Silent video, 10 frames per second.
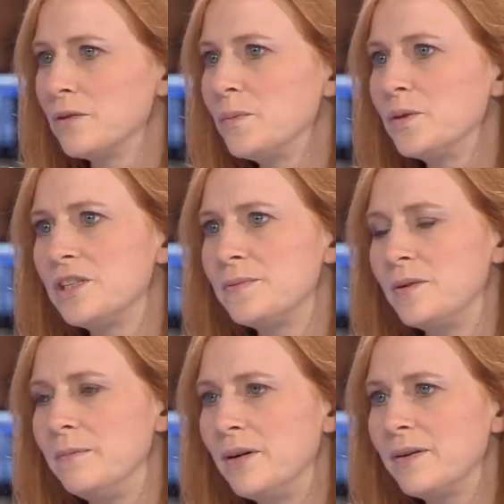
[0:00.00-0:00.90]
the borders
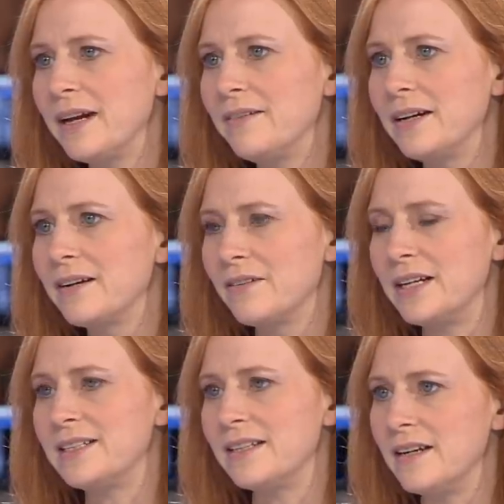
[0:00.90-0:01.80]
between Bulgaria,
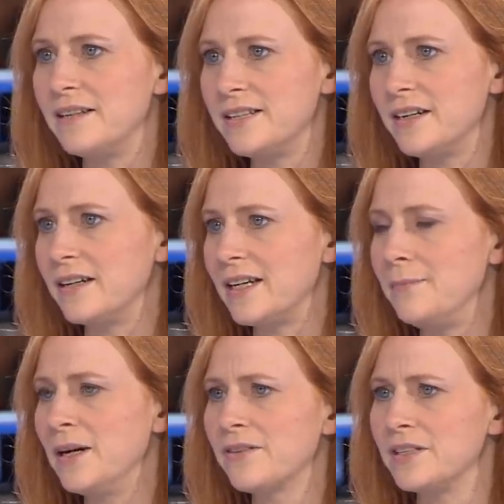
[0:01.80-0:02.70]
Greece and Turkey,
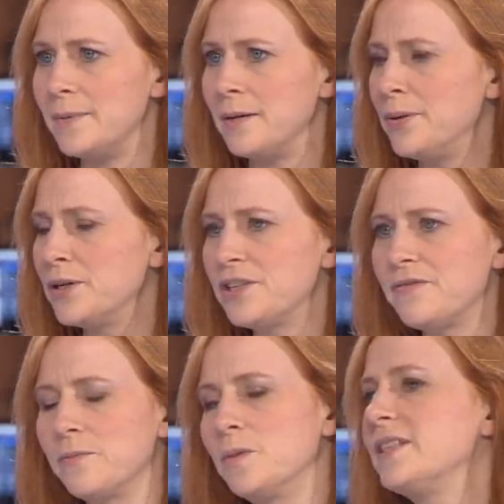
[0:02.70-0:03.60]
migrants being pushed
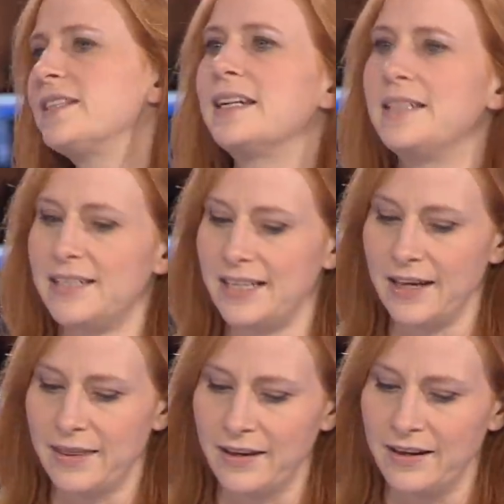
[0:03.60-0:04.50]
from one side to the
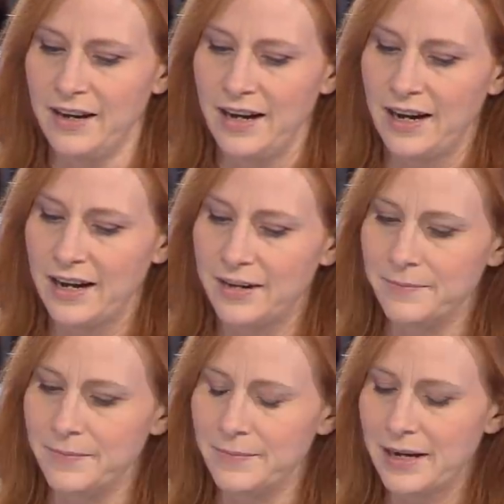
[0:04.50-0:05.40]
other.
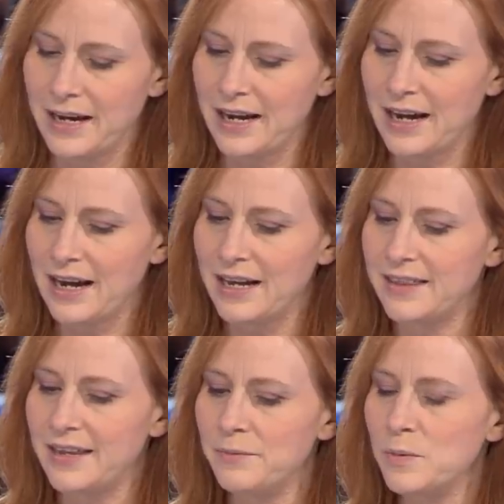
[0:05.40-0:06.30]
Yeah. There